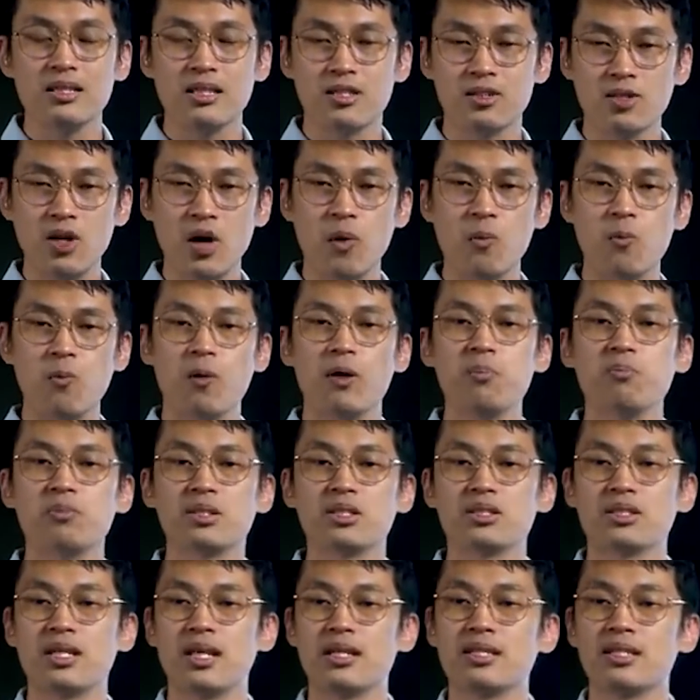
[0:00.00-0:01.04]
the top
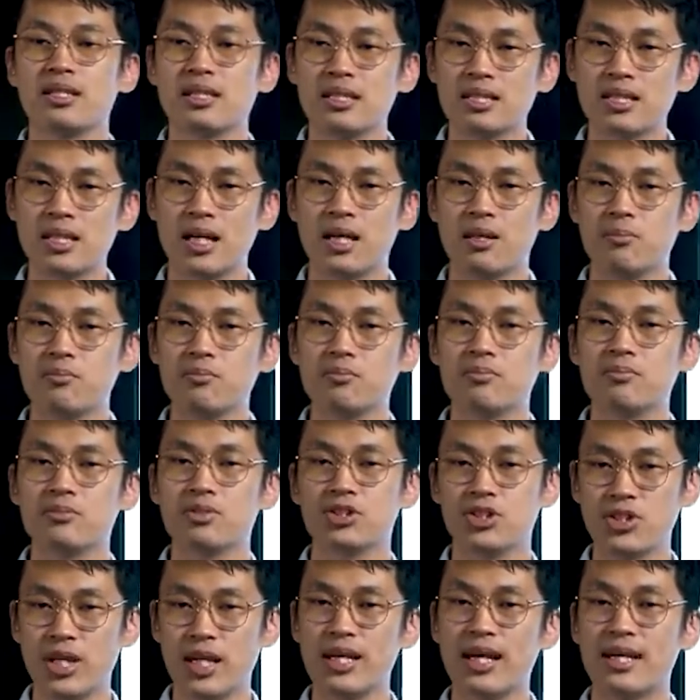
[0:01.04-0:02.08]
1% income
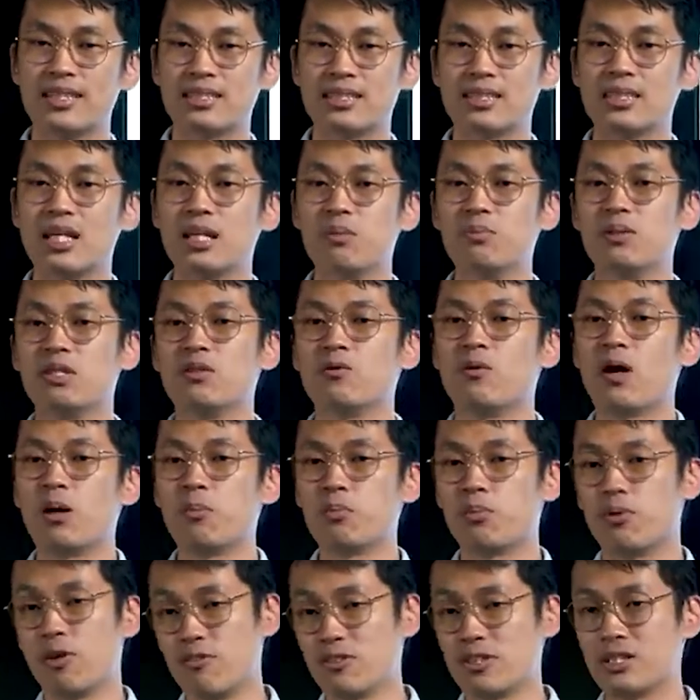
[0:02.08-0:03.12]
share has doubled
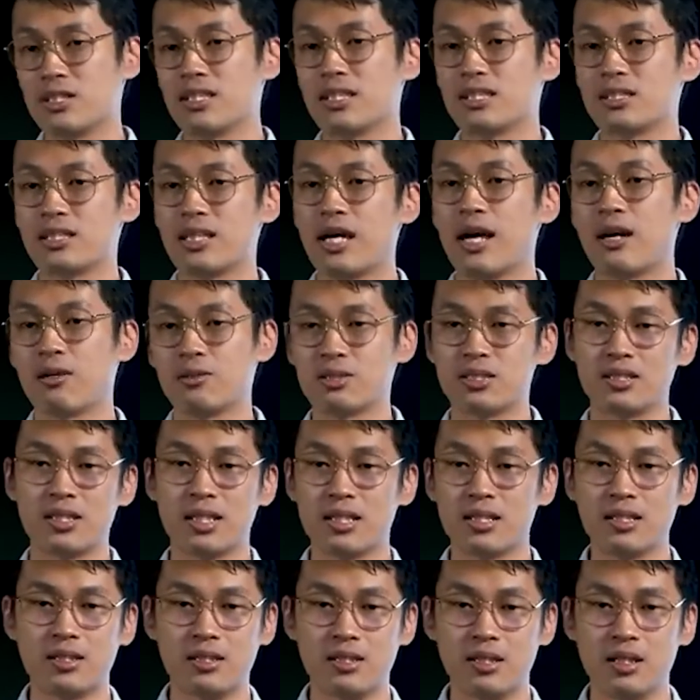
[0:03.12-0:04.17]
while poverty has held
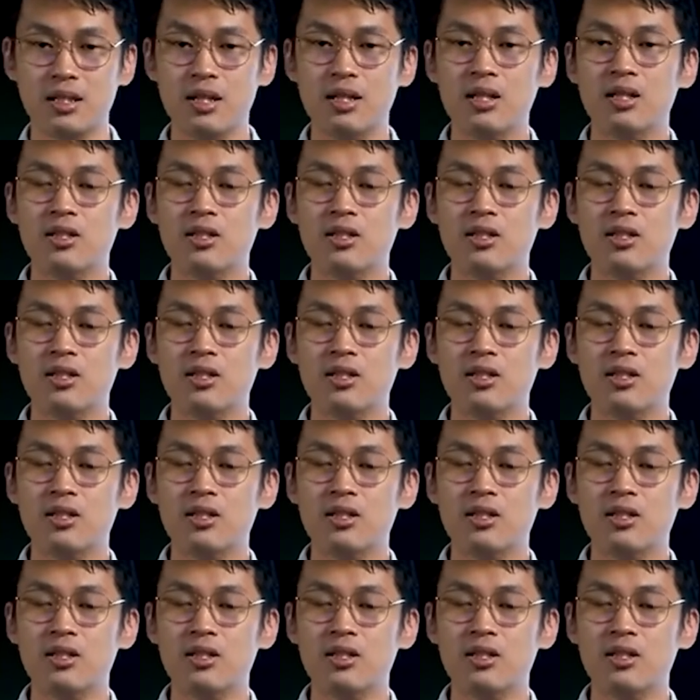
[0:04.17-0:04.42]
steady.